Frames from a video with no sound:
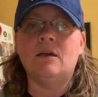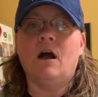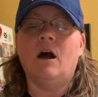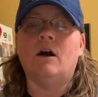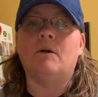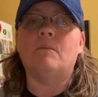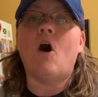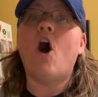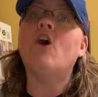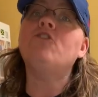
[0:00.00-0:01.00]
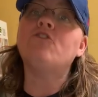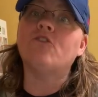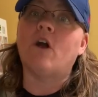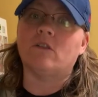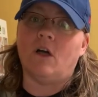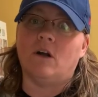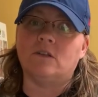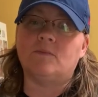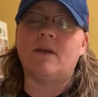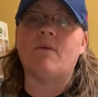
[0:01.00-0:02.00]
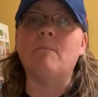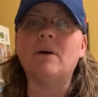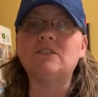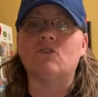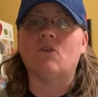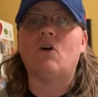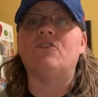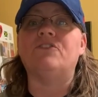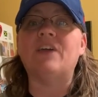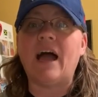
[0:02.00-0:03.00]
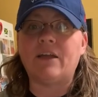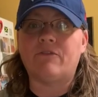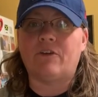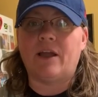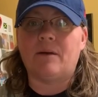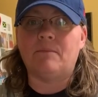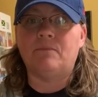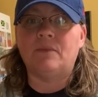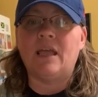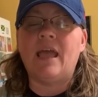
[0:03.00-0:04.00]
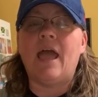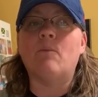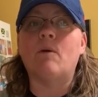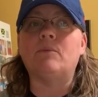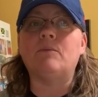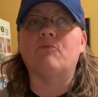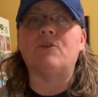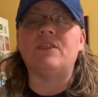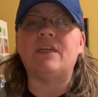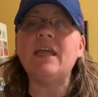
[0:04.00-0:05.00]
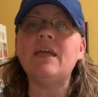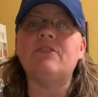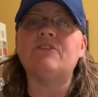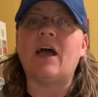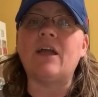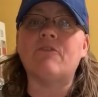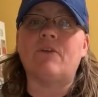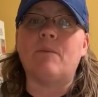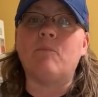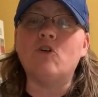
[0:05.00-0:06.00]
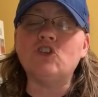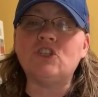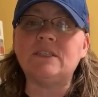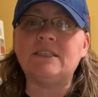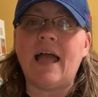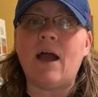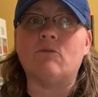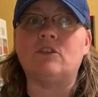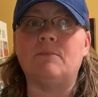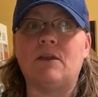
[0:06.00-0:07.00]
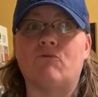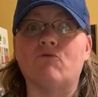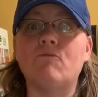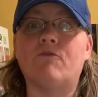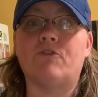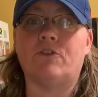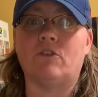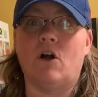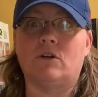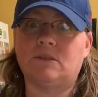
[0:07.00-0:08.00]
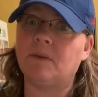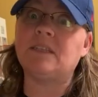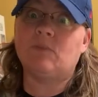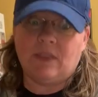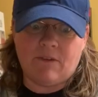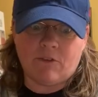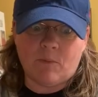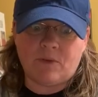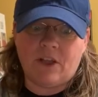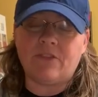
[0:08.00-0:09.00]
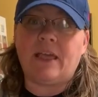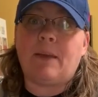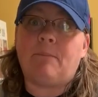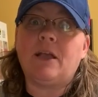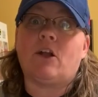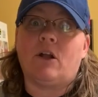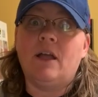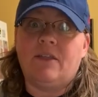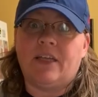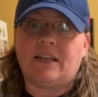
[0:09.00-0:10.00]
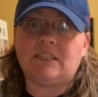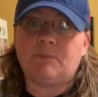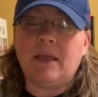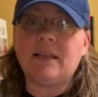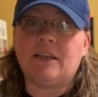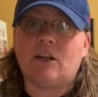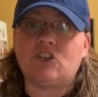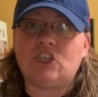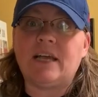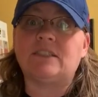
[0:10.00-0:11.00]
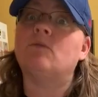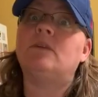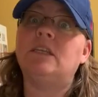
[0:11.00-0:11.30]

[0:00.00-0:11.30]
Under our lungs, we have a muscle called the diaphragm. And when we breathe in, the diaphragm pushes down to make room for the lungs because when they fill up with air, they get bigger. They expand in our chest, so it